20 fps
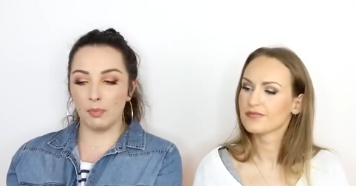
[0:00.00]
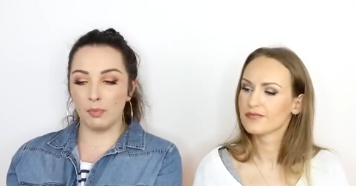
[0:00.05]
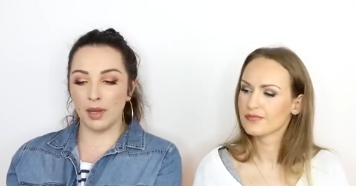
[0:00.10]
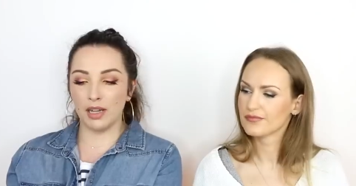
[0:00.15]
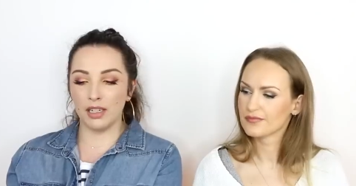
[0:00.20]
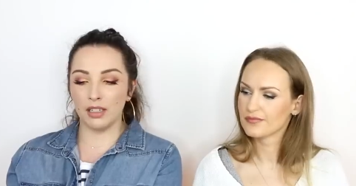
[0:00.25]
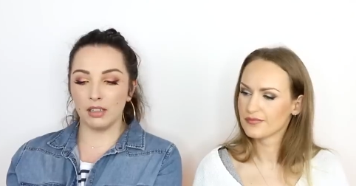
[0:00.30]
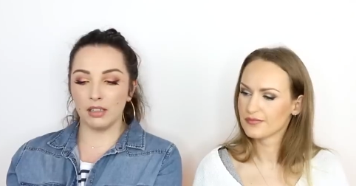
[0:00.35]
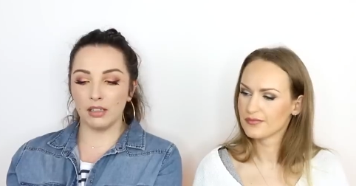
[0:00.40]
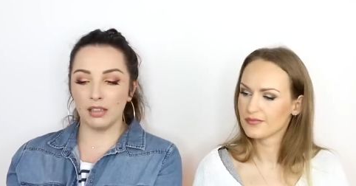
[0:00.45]

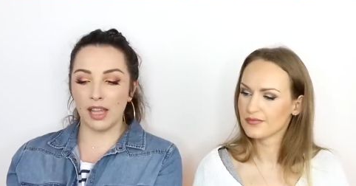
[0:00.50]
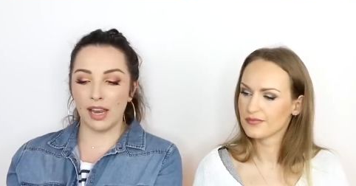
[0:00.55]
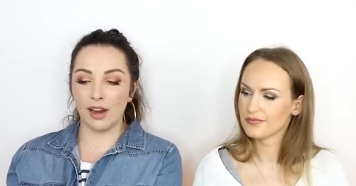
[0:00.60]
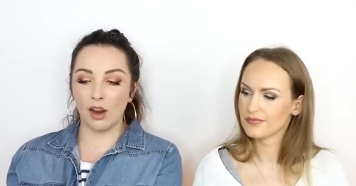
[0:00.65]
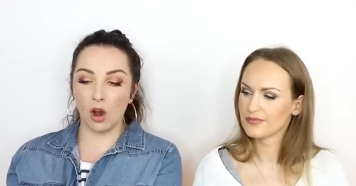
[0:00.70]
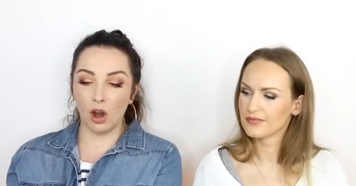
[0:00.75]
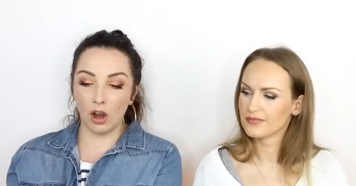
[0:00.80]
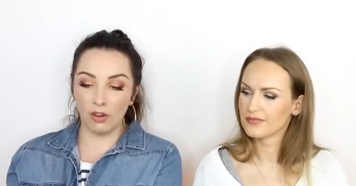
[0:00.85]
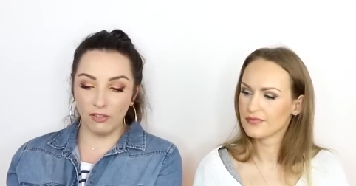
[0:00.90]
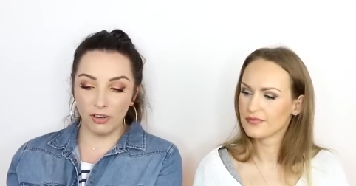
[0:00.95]
Speaker 1: but
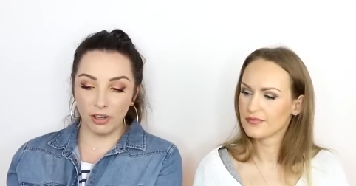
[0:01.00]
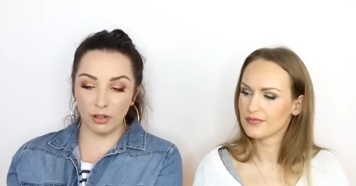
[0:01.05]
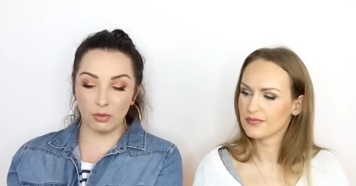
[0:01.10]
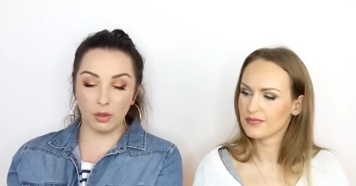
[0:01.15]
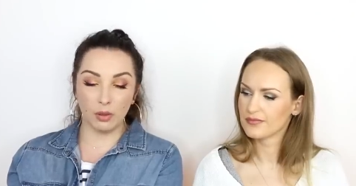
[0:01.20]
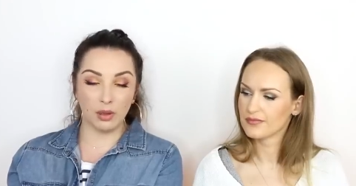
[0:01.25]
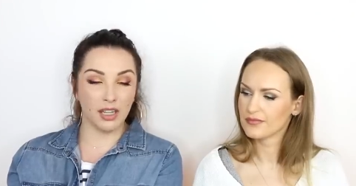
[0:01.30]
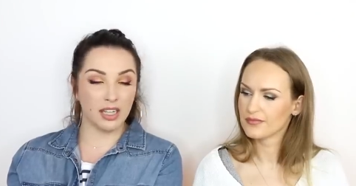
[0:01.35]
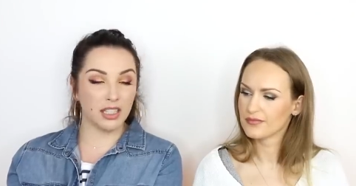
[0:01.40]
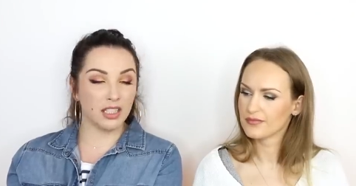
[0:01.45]
they often
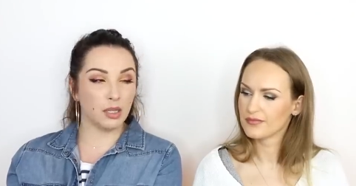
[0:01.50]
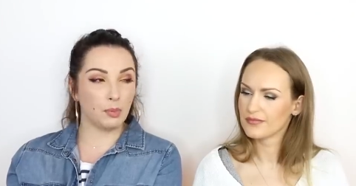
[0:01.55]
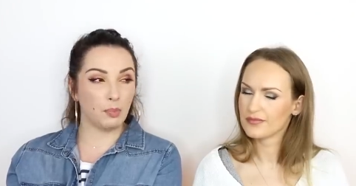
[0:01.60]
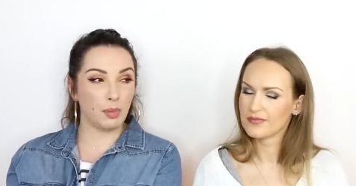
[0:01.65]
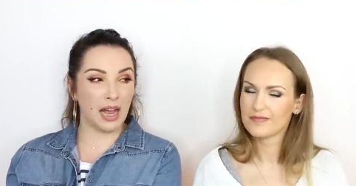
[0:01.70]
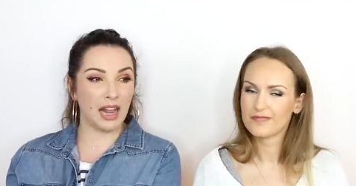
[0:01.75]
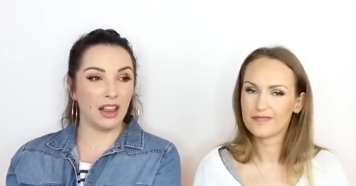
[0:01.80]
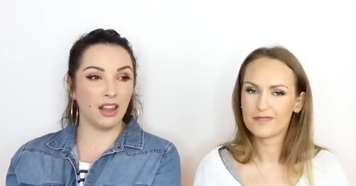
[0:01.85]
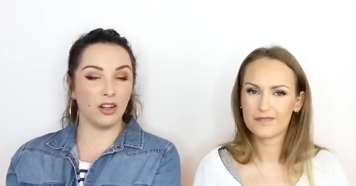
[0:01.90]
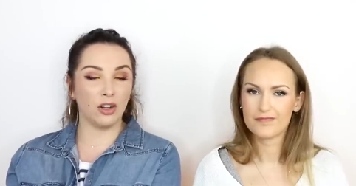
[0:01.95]
release the
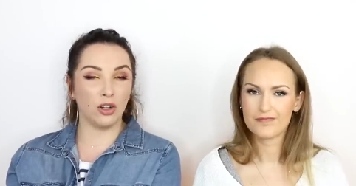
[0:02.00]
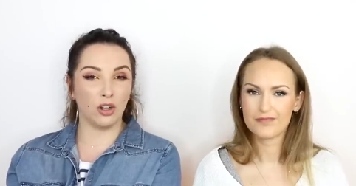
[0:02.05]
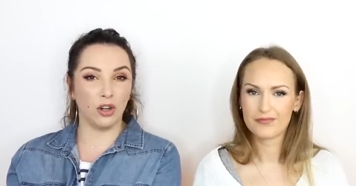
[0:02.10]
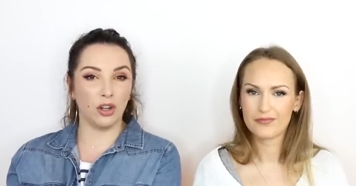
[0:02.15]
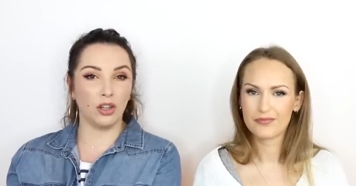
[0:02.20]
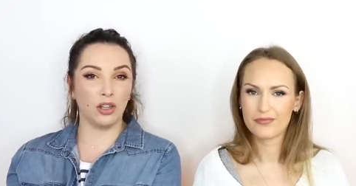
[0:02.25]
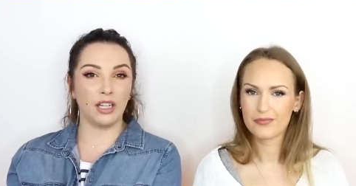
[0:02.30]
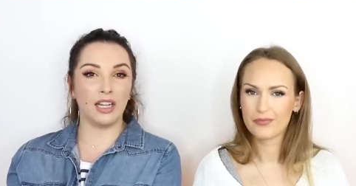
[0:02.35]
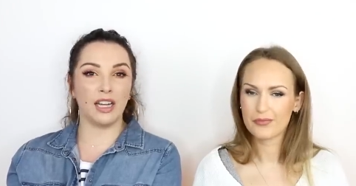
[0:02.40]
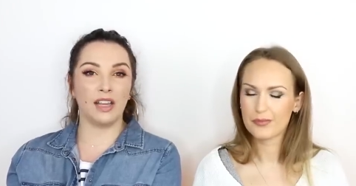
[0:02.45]
palette
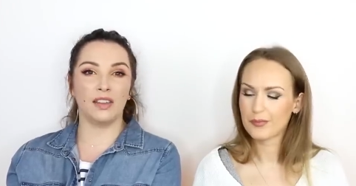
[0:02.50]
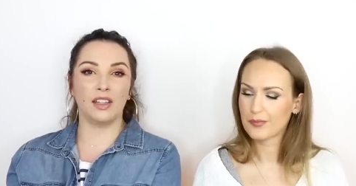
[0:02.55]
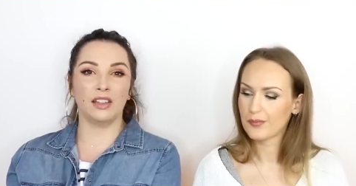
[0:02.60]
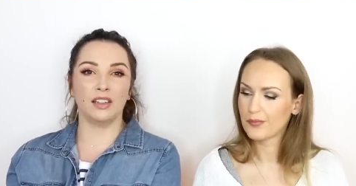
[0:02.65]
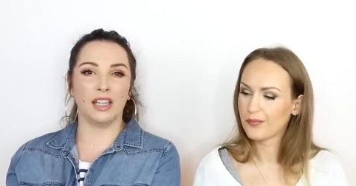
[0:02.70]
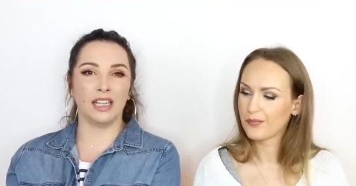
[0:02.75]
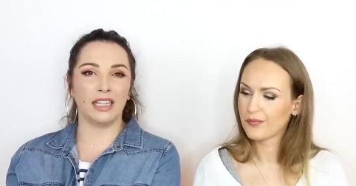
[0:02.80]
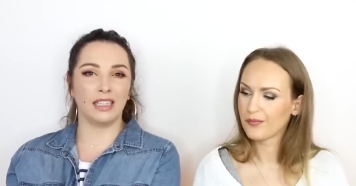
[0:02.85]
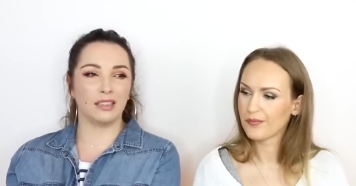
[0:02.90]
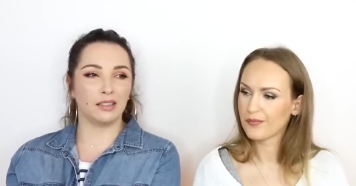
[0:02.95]
early and
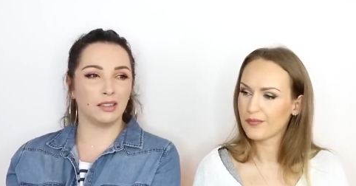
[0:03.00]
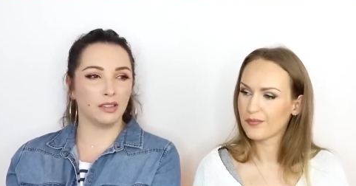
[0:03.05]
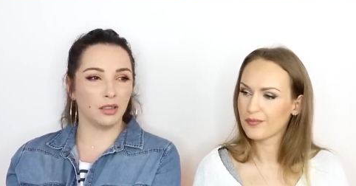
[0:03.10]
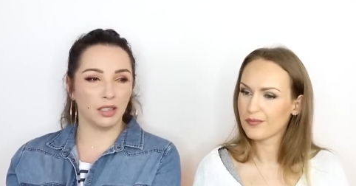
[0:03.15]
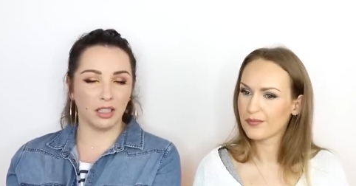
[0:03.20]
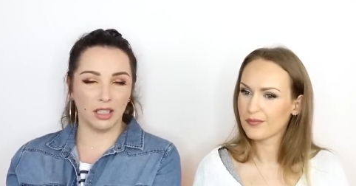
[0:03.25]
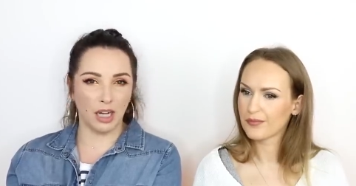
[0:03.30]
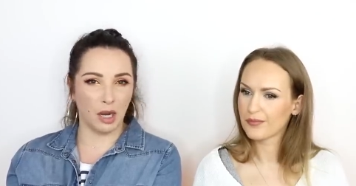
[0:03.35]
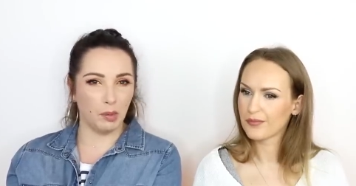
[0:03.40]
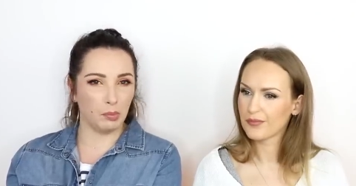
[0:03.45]
then like
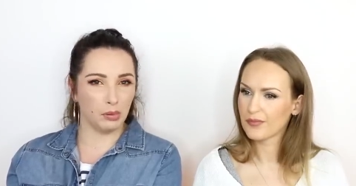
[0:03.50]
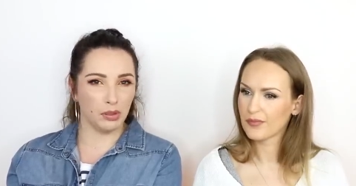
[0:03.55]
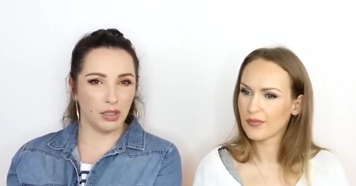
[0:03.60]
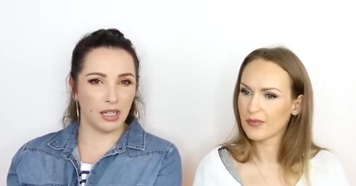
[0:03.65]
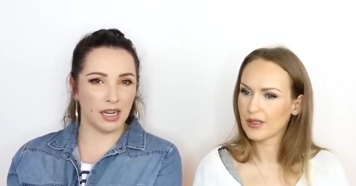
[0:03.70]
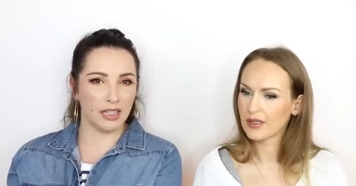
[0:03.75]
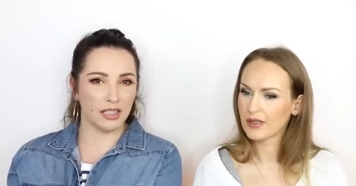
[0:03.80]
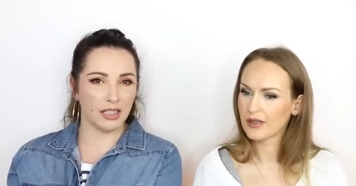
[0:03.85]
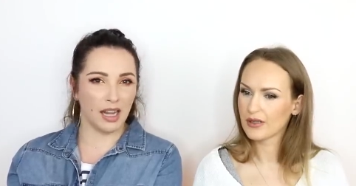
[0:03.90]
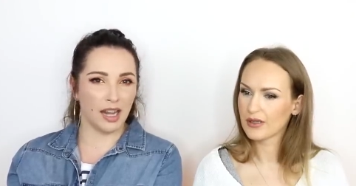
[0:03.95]
a couple
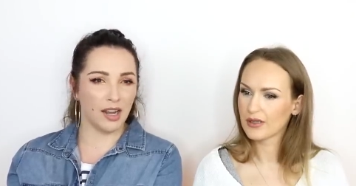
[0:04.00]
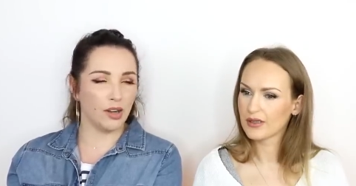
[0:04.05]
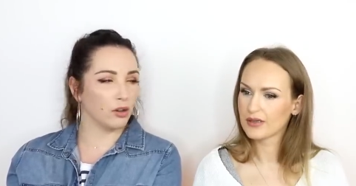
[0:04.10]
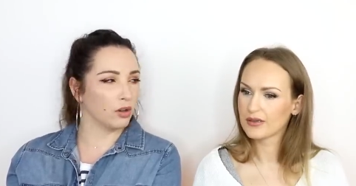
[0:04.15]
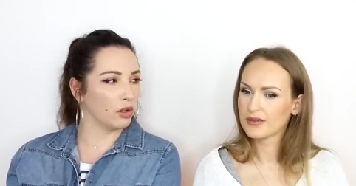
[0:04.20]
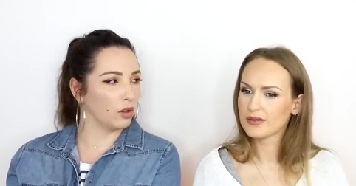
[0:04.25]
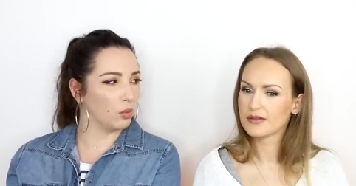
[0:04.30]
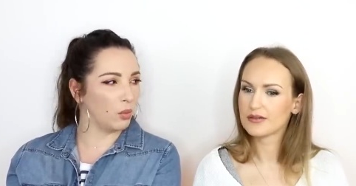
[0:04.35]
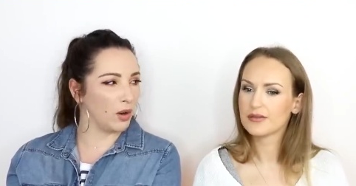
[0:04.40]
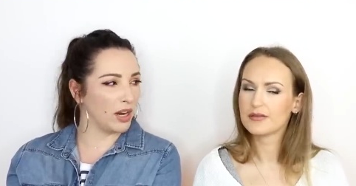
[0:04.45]
of days
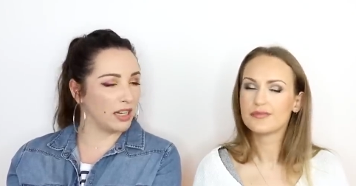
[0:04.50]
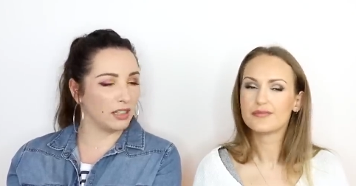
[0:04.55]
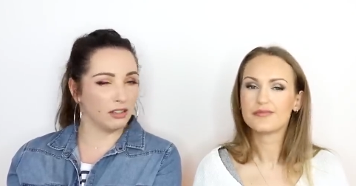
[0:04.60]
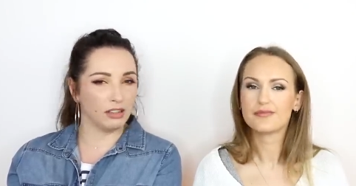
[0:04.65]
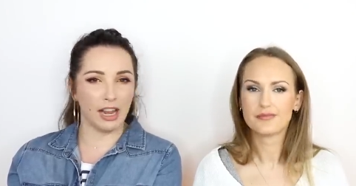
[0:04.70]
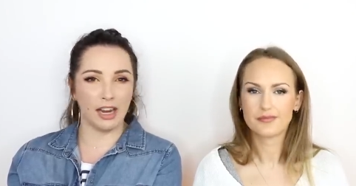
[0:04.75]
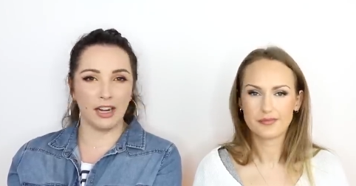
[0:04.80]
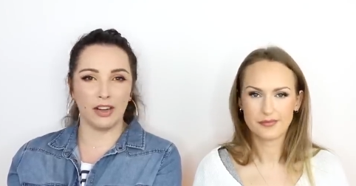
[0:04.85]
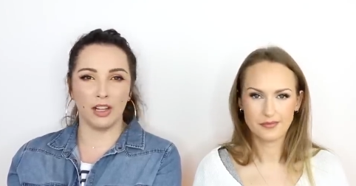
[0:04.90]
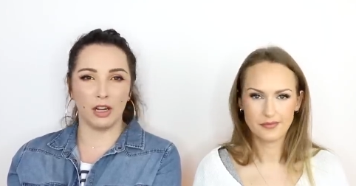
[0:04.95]
later or a week
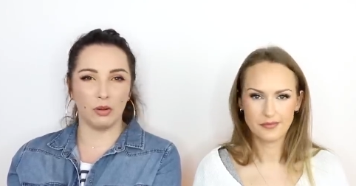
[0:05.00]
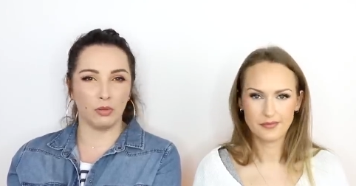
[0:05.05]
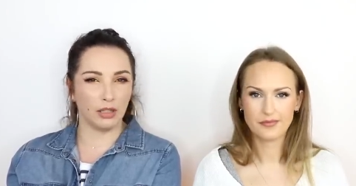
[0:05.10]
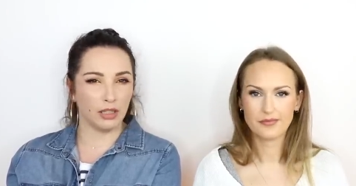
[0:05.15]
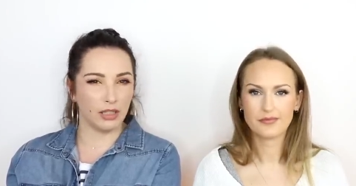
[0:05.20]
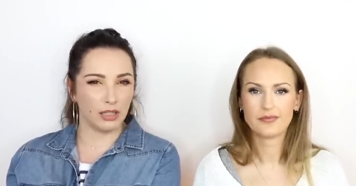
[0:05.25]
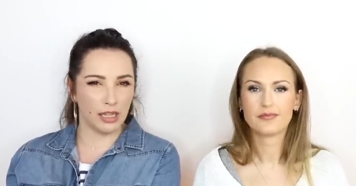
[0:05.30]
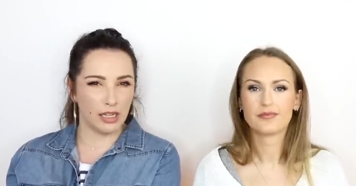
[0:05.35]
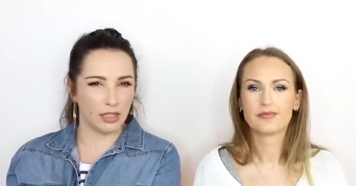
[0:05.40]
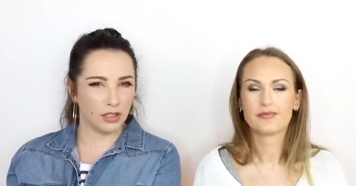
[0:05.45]
later they
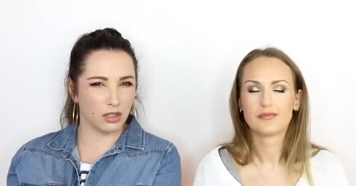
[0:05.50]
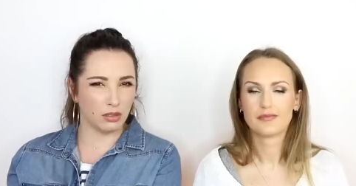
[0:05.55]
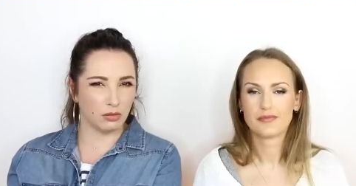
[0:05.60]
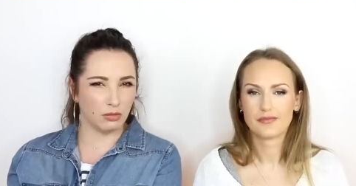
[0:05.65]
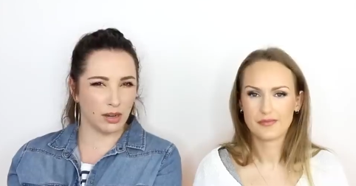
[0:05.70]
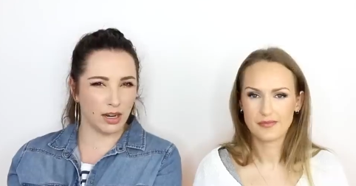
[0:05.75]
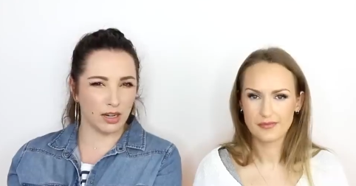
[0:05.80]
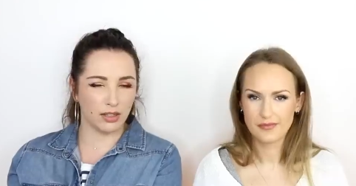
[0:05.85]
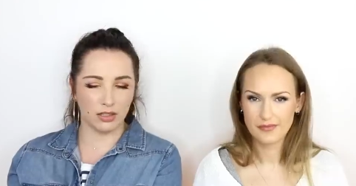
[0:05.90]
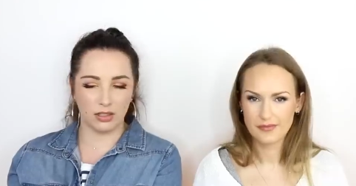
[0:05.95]
release
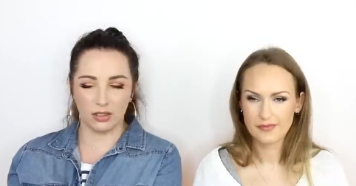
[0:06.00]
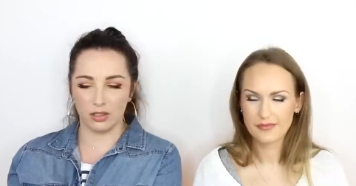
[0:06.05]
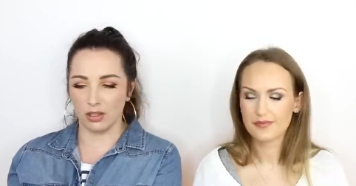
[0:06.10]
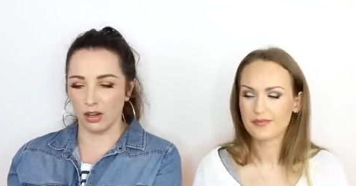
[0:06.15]
the rest.